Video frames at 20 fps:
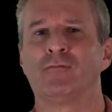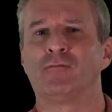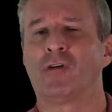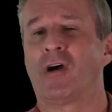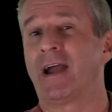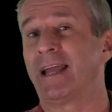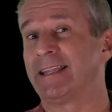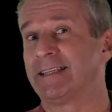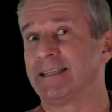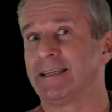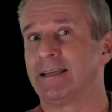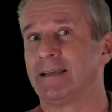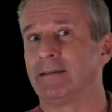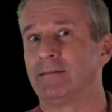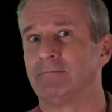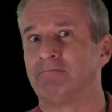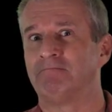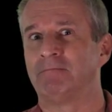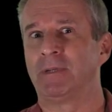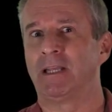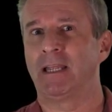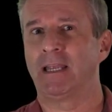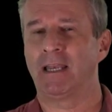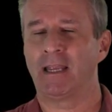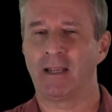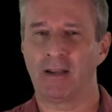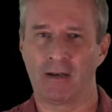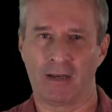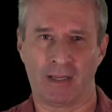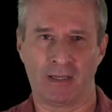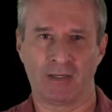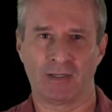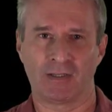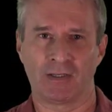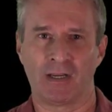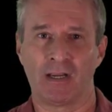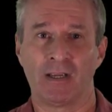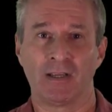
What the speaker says: writing in English.